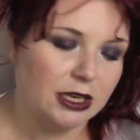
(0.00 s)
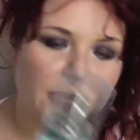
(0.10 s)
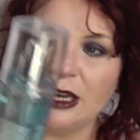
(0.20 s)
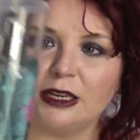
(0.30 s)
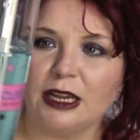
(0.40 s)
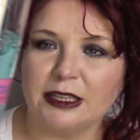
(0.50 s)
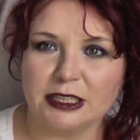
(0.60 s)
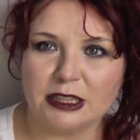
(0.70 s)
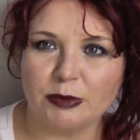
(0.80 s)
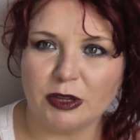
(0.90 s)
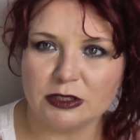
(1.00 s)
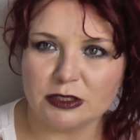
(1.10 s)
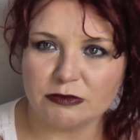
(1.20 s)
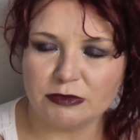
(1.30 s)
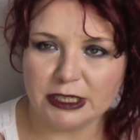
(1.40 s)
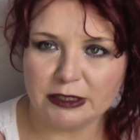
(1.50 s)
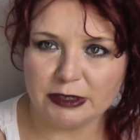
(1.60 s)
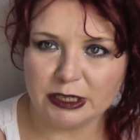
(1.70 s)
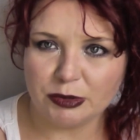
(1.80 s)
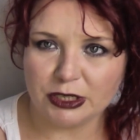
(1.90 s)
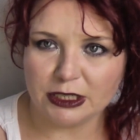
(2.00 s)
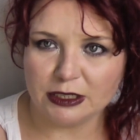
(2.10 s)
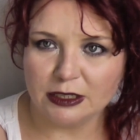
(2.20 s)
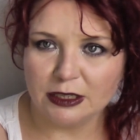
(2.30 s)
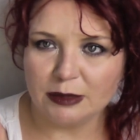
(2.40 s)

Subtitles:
And I think the bottle's really, really pretty.